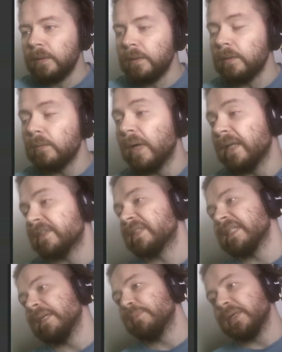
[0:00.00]
One
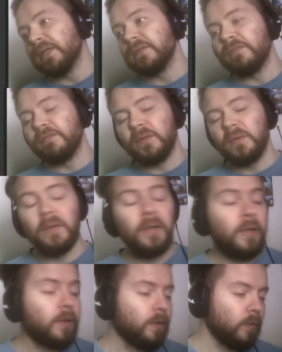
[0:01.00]
sleeping on the
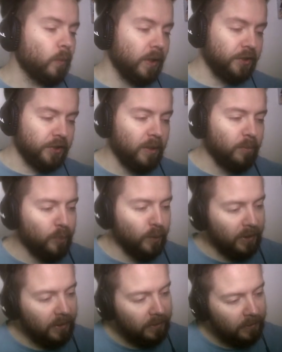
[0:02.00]
floor, one
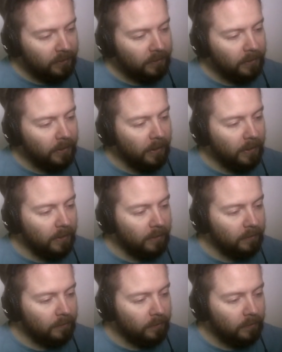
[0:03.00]
jumping,
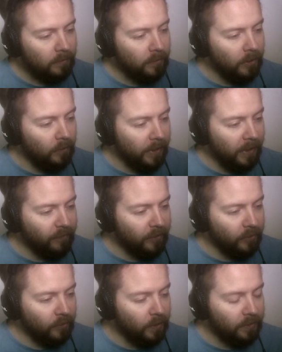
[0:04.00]
whatever
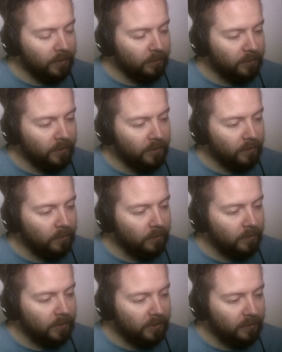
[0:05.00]
you want them to do.
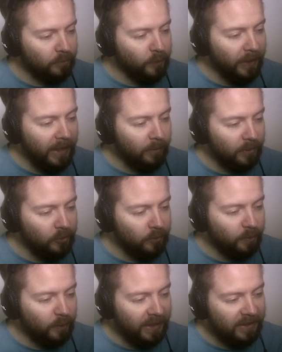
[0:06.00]
Just be able to
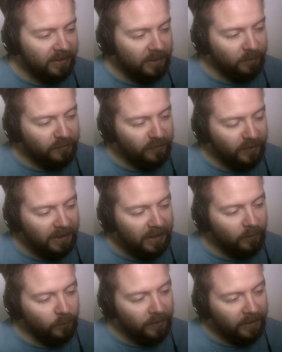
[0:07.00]
place them freely
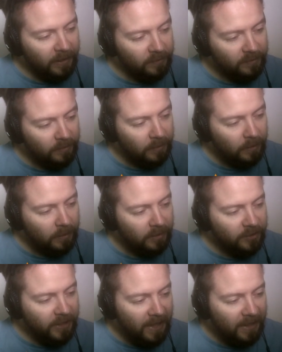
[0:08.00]
without
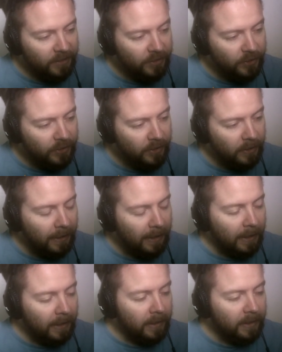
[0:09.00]
challenge
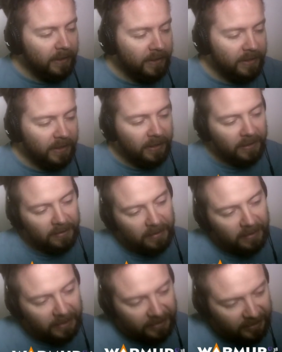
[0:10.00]
is
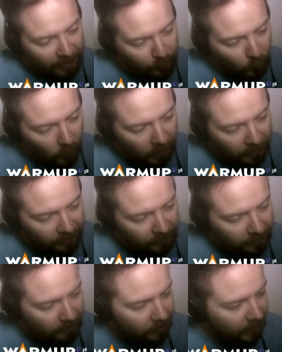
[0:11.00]
like step 1,
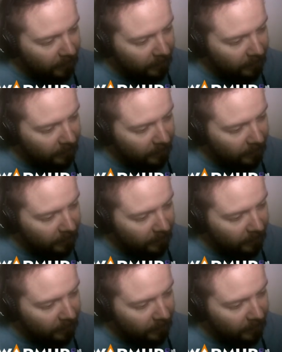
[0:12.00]
right?